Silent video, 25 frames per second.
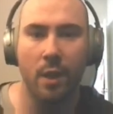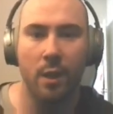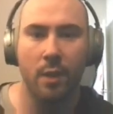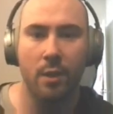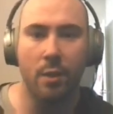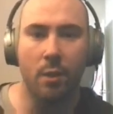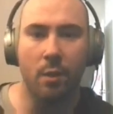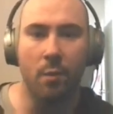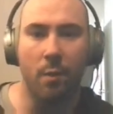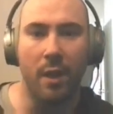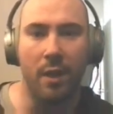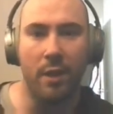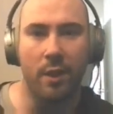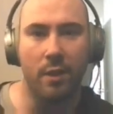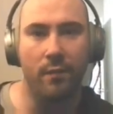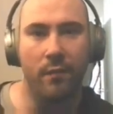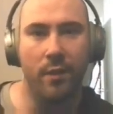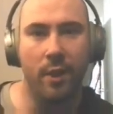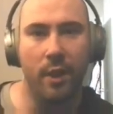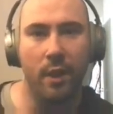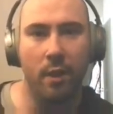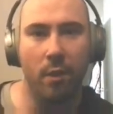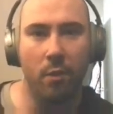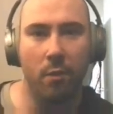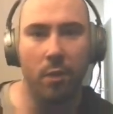So while this
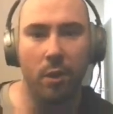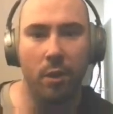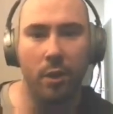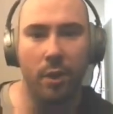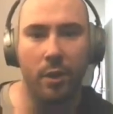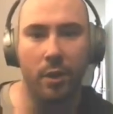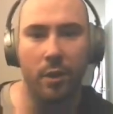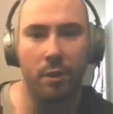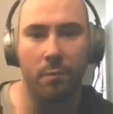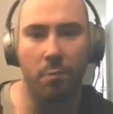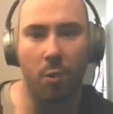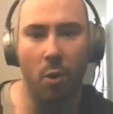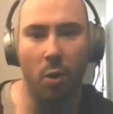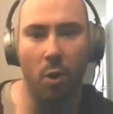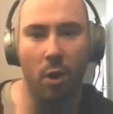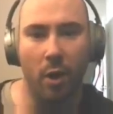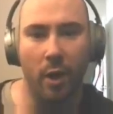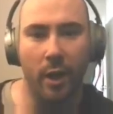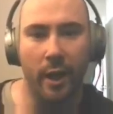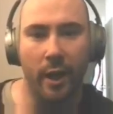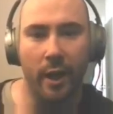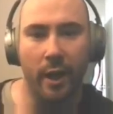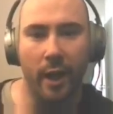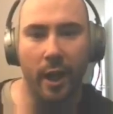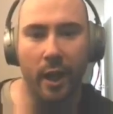video looks
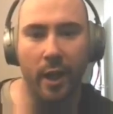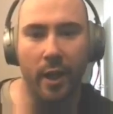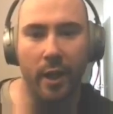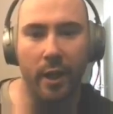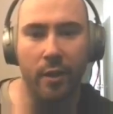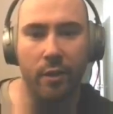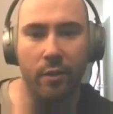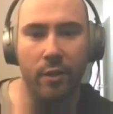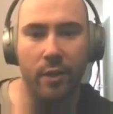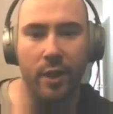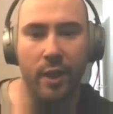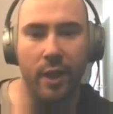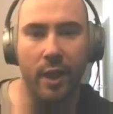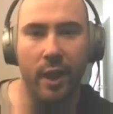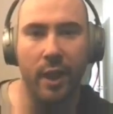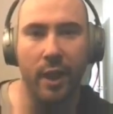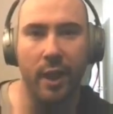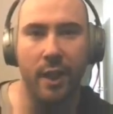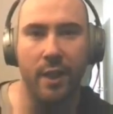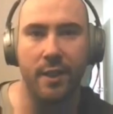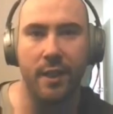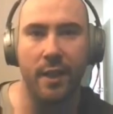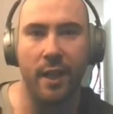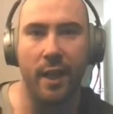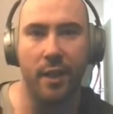boring and uninteresting,
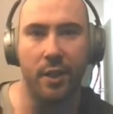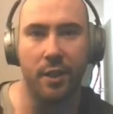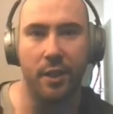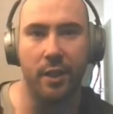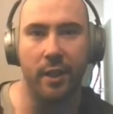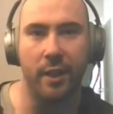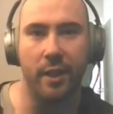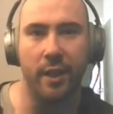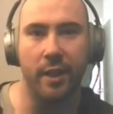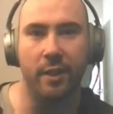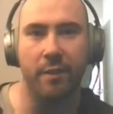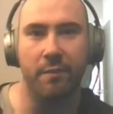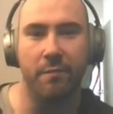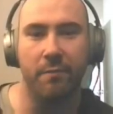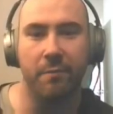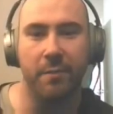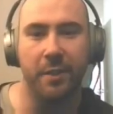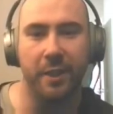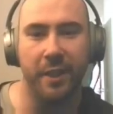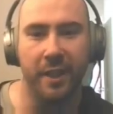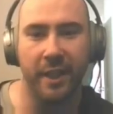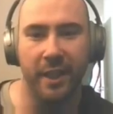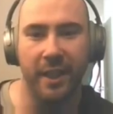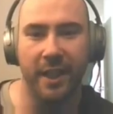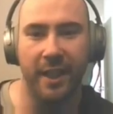it's actually
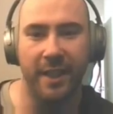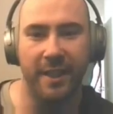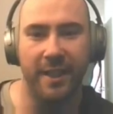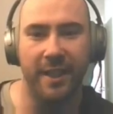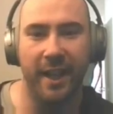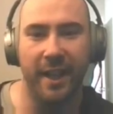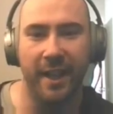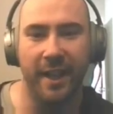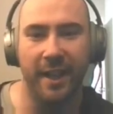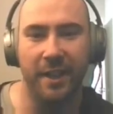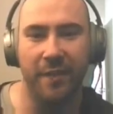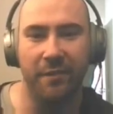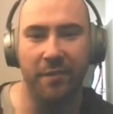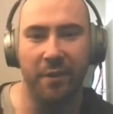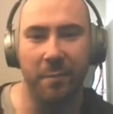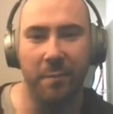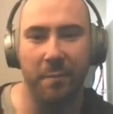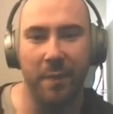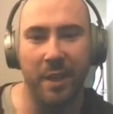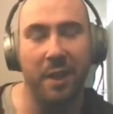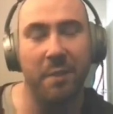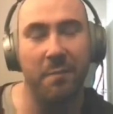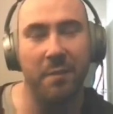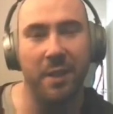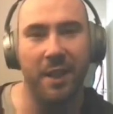really exciting for
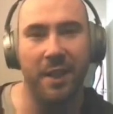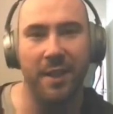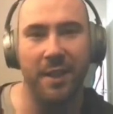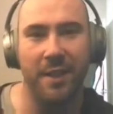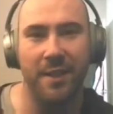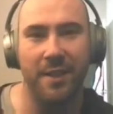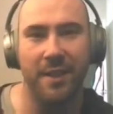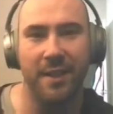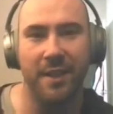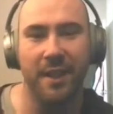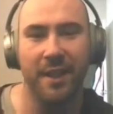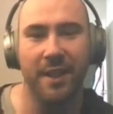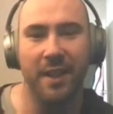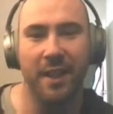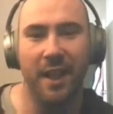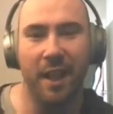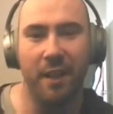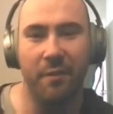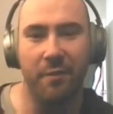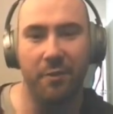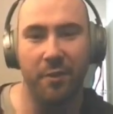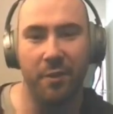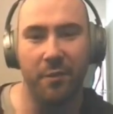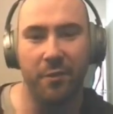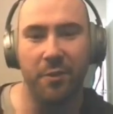me because
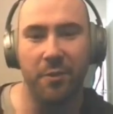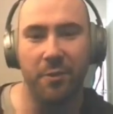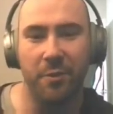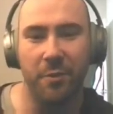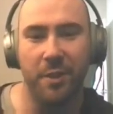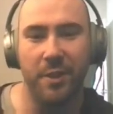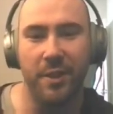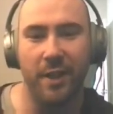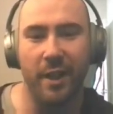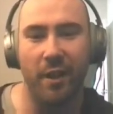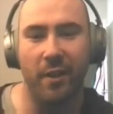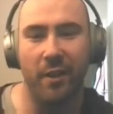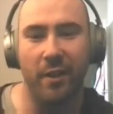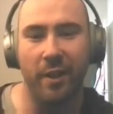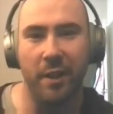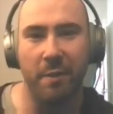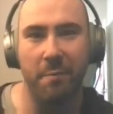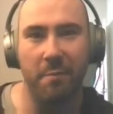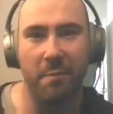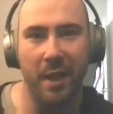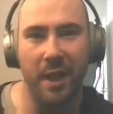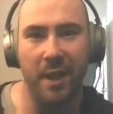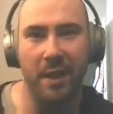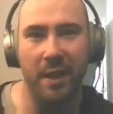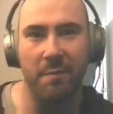I've driven through this area
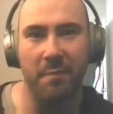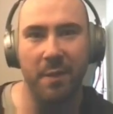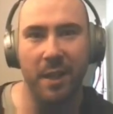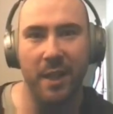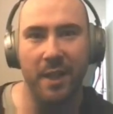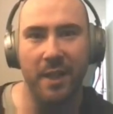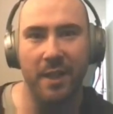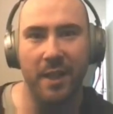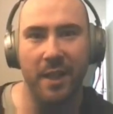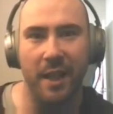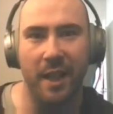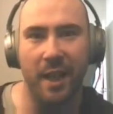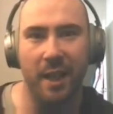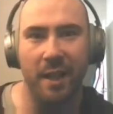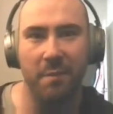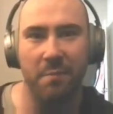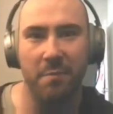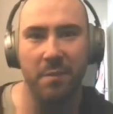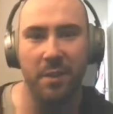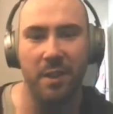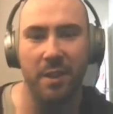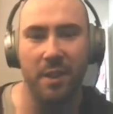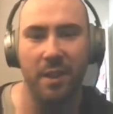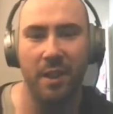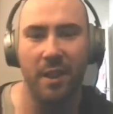many
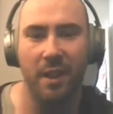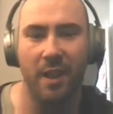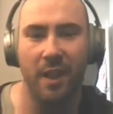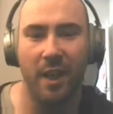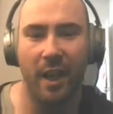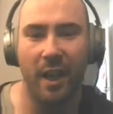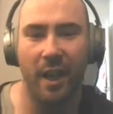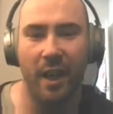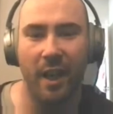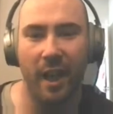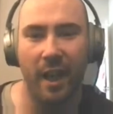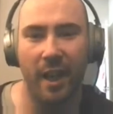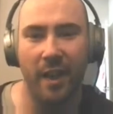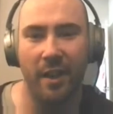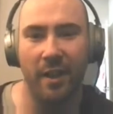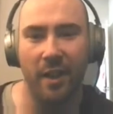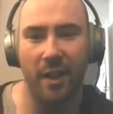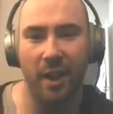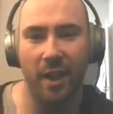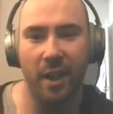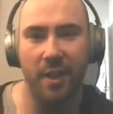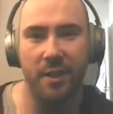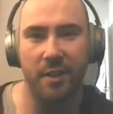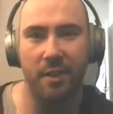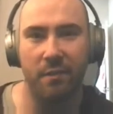times and had
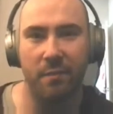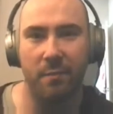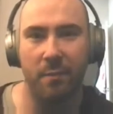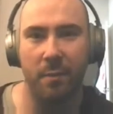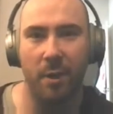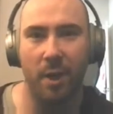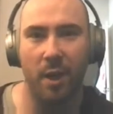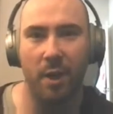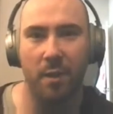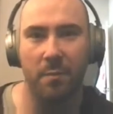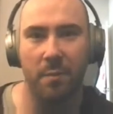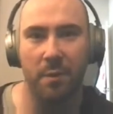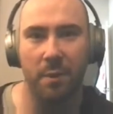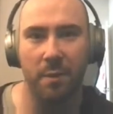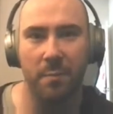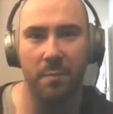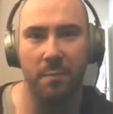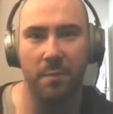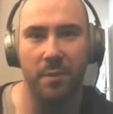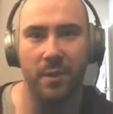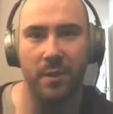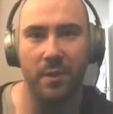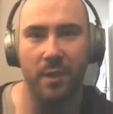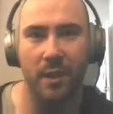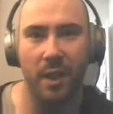lots of
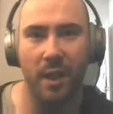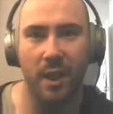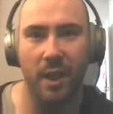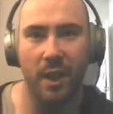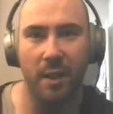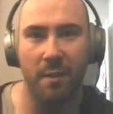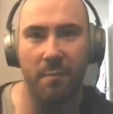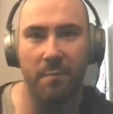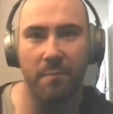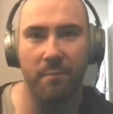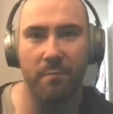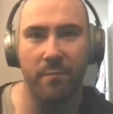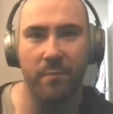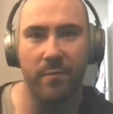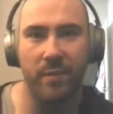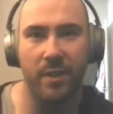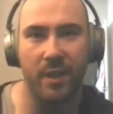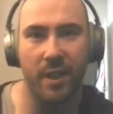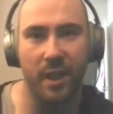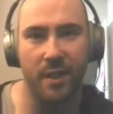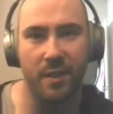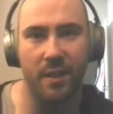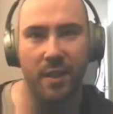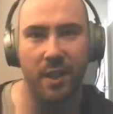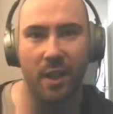problems
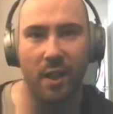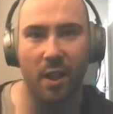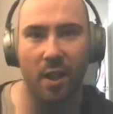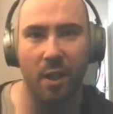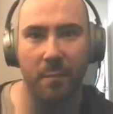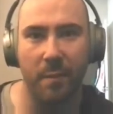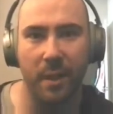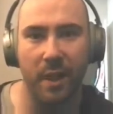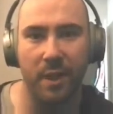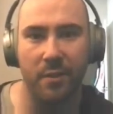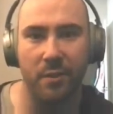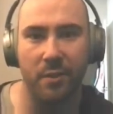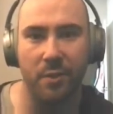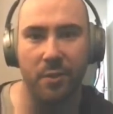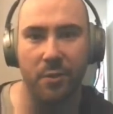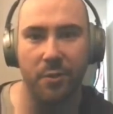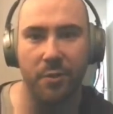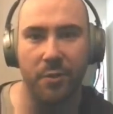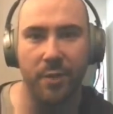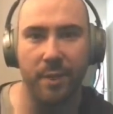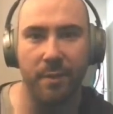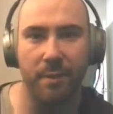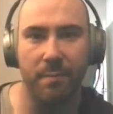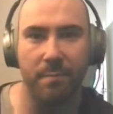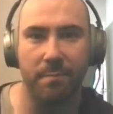testing on Mansell
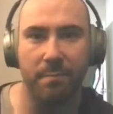Street.